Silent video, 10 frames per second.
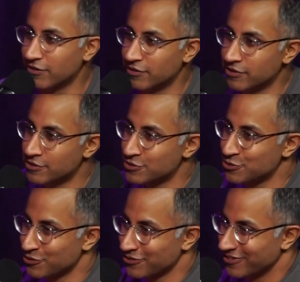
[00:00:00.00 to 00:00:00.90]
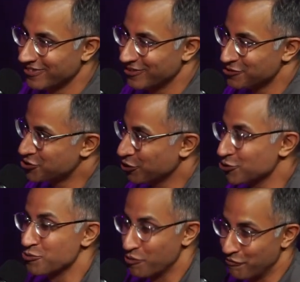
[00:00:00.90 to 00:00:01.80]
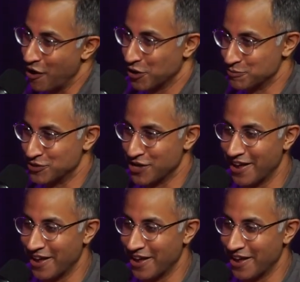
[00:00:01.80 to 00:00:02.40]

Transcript: that's upsetting. the children were very upset.